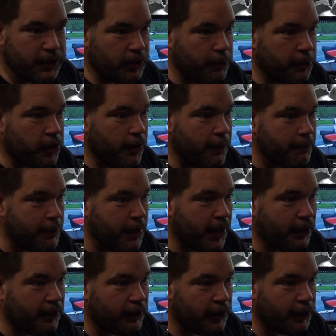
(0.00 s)
so I'm going
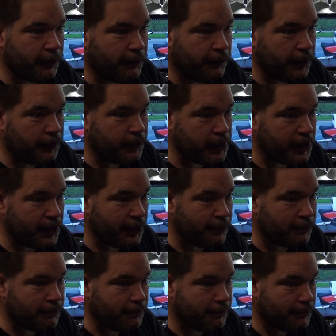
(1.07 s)
back like 15,